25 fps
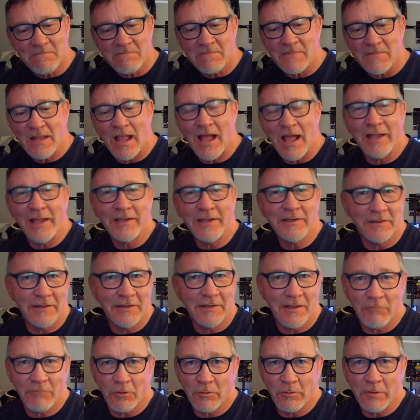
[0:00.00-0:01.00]
I can
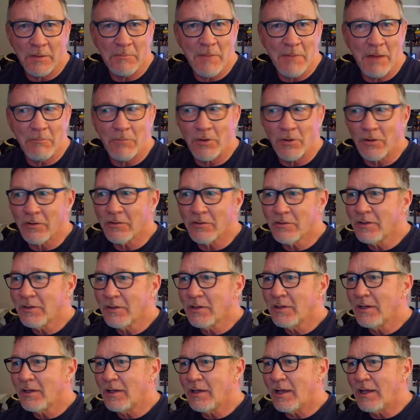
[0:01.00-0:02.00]
ever remember.
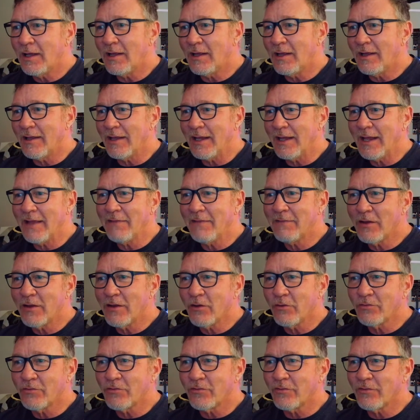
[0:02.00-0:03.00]
And
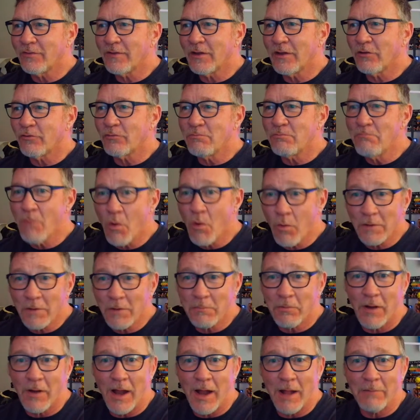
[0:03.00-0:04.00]
there's more
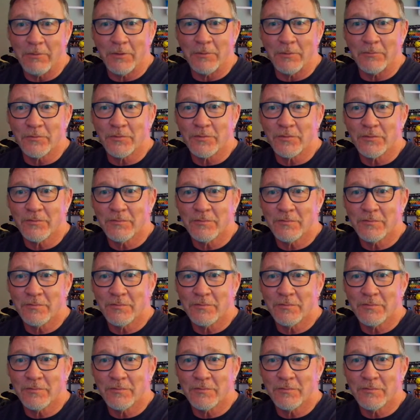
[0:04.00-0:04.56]
problems.